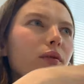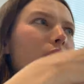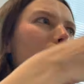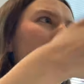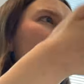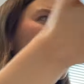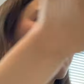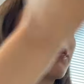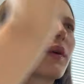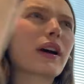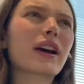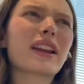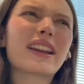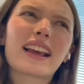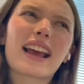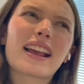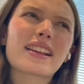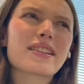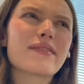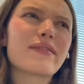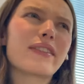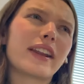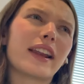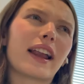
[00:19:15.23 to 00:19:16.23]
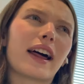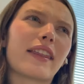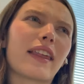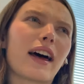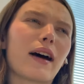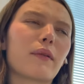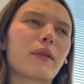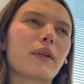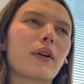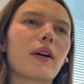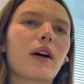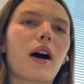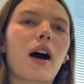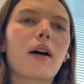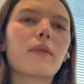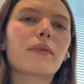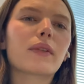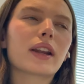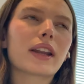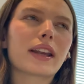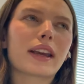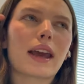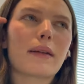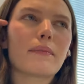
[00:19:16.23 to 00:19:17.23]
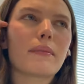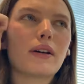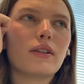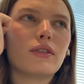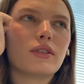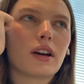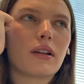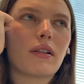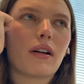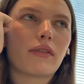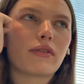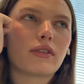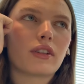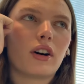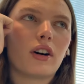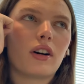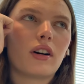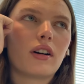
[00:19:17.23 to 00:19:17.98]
Well, we're going to get something like that. I'm going to get a Mildew, if not.